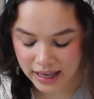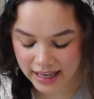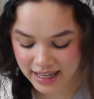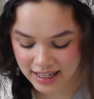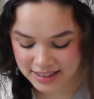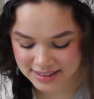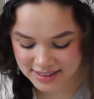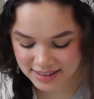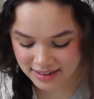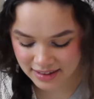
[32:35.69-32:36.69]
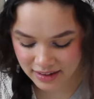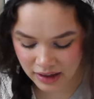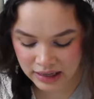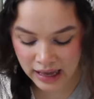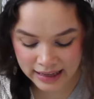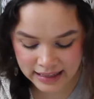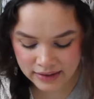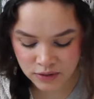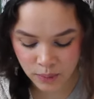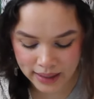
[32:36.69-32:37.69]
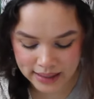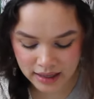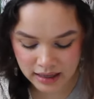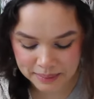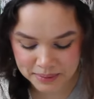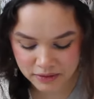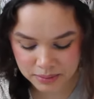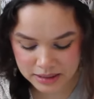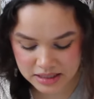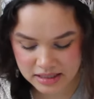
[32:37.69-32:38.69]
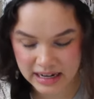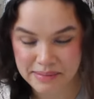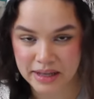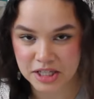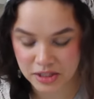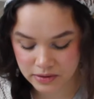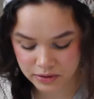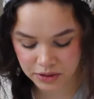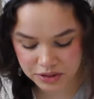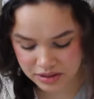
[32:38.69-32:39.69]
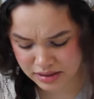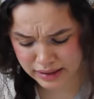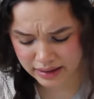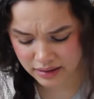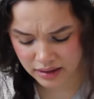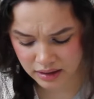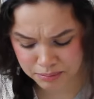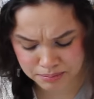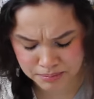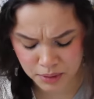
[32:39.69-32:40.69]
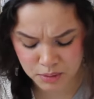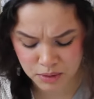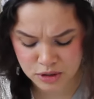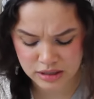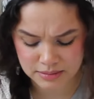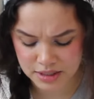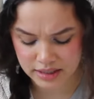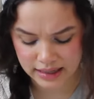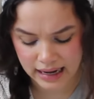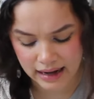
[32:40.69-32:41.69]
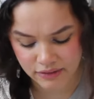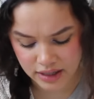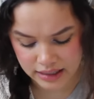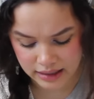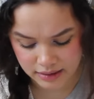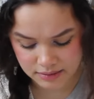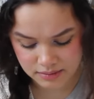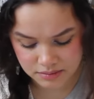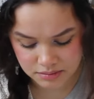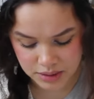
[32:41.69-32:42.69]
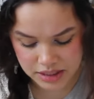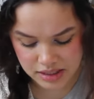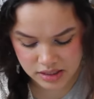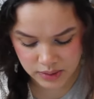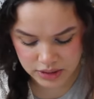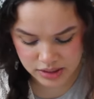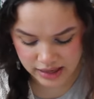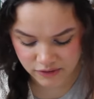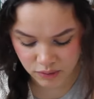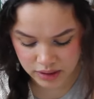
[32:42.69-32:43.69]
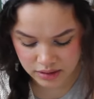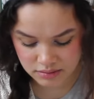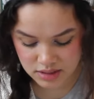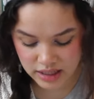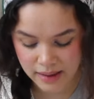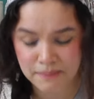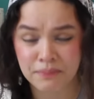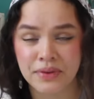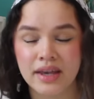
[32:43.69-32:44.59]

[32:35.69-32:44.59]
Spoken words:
And I gave away a couple of the bracelets that I made to those girls because like most of them didn't have any bracelets, so I just gave one to them.